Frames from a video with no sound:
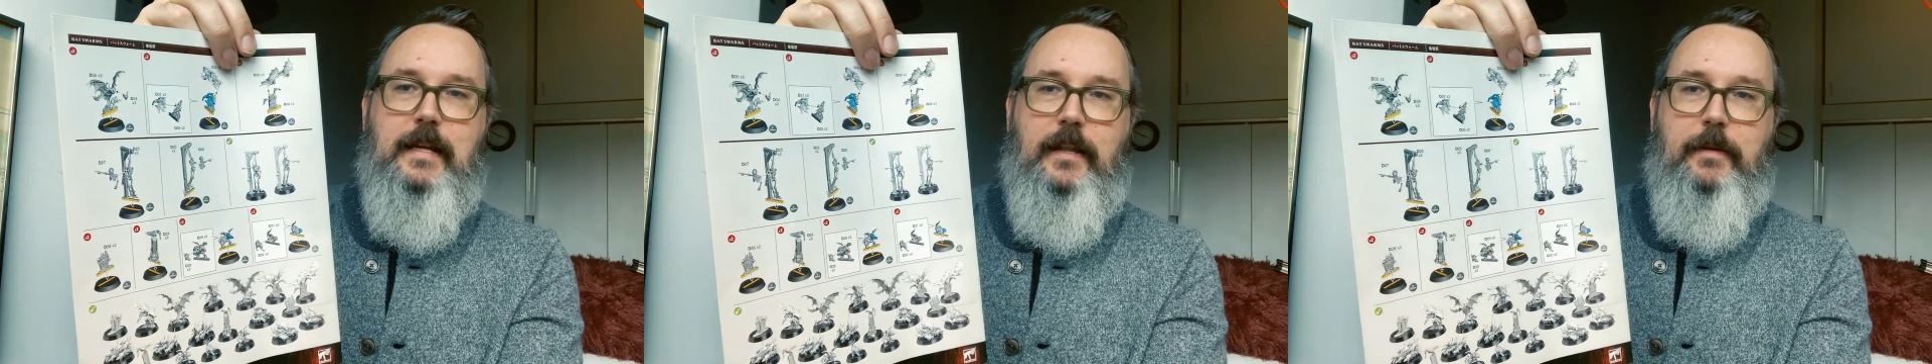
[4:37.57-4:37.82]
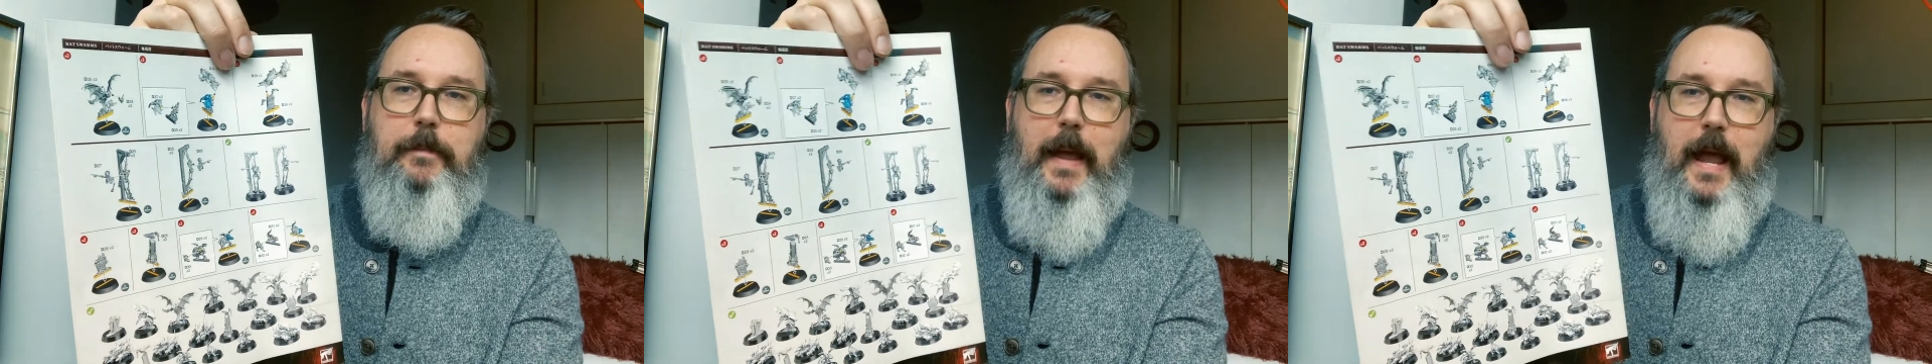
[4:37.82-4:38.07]

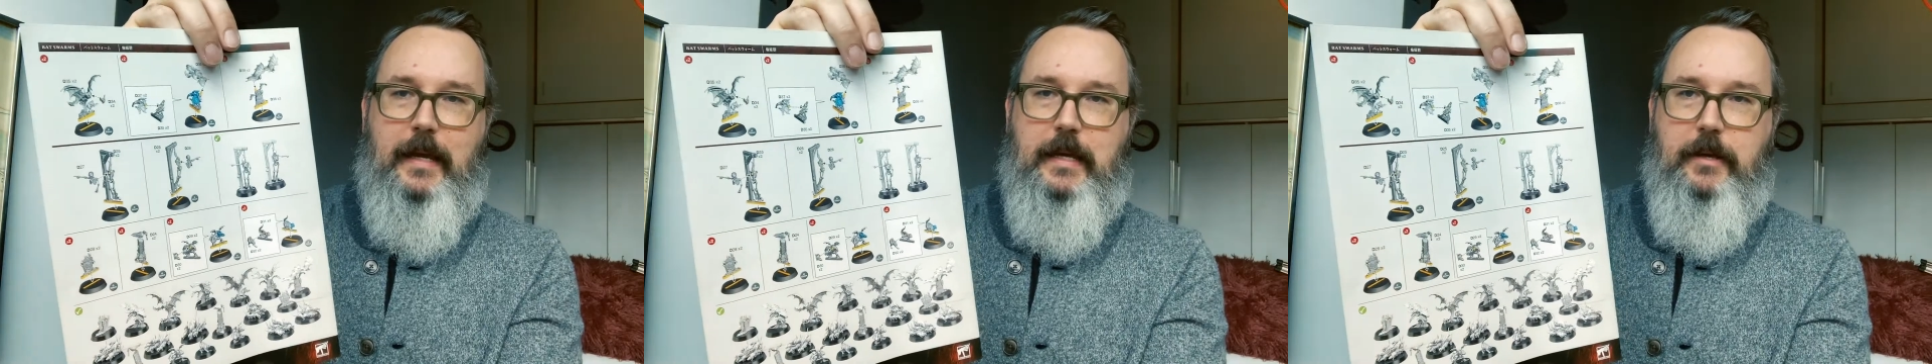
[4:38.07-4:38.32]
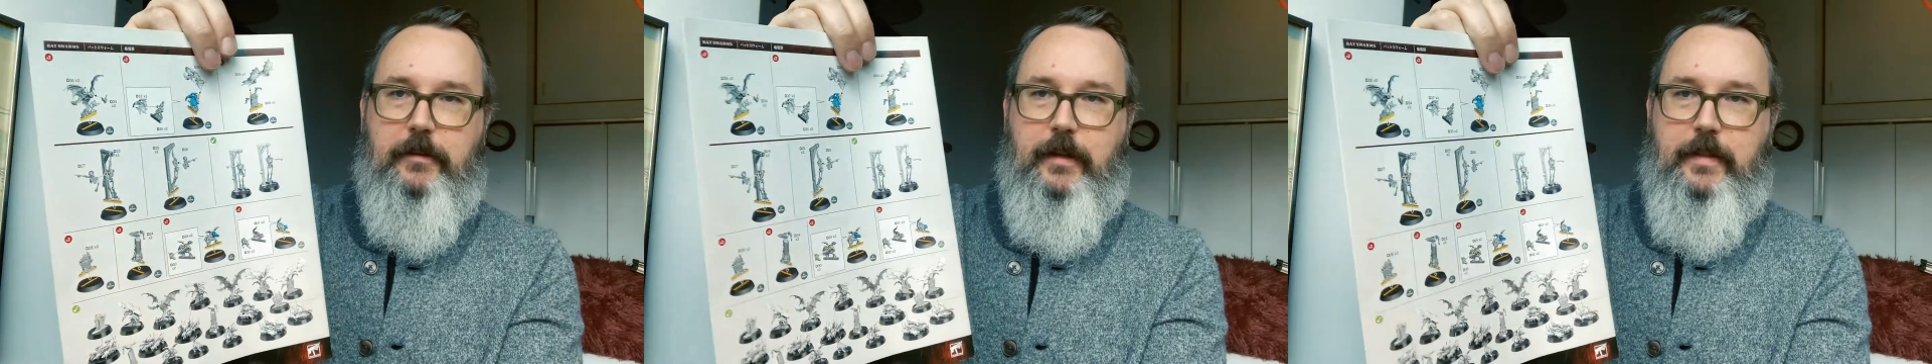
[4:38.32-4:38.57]
on the back
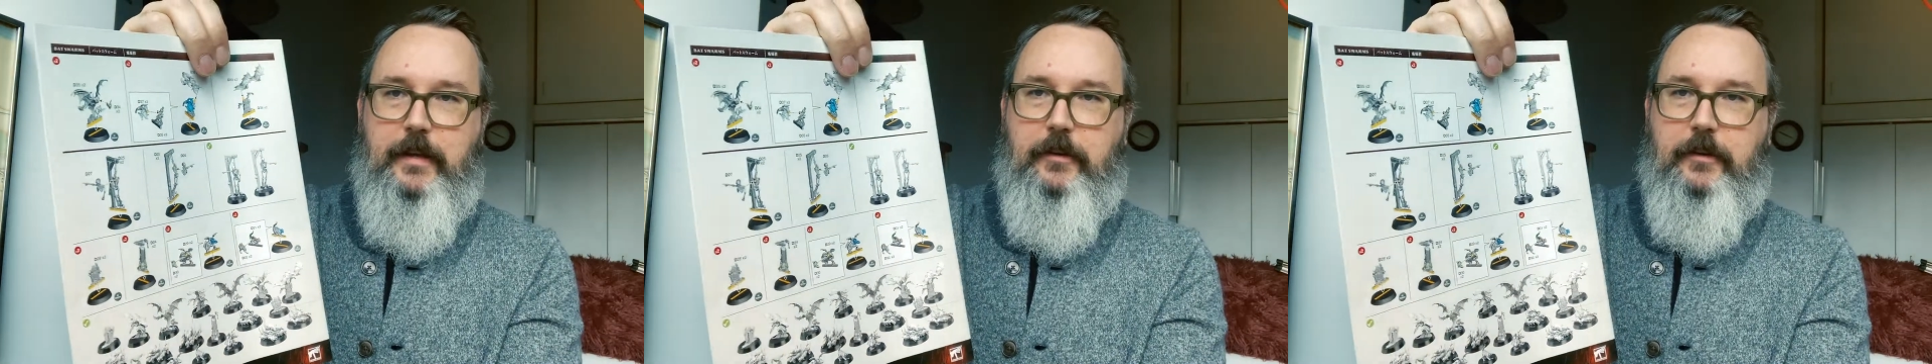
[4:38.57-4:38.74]
here that I think are